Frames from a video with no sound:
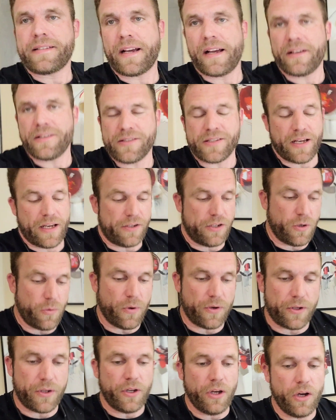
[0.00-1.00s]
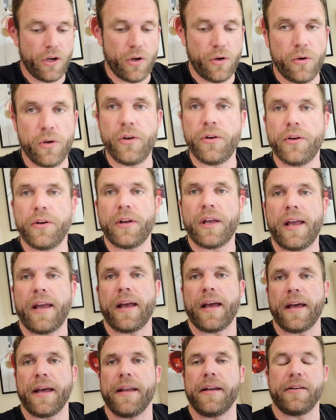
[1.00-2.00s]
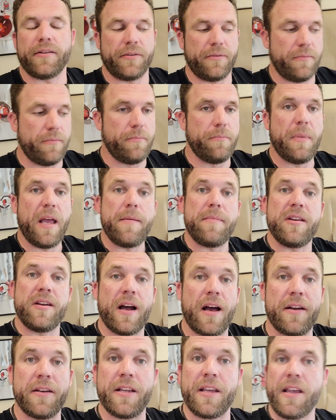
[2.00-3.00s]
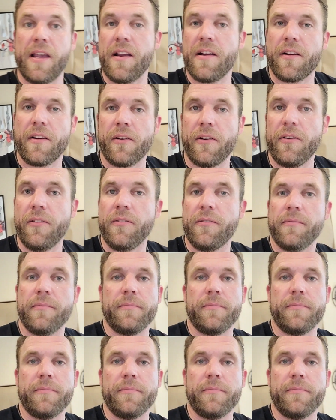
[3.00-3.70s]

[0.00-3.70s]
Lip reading: tile's got nowhere to go, and maybe not in a year,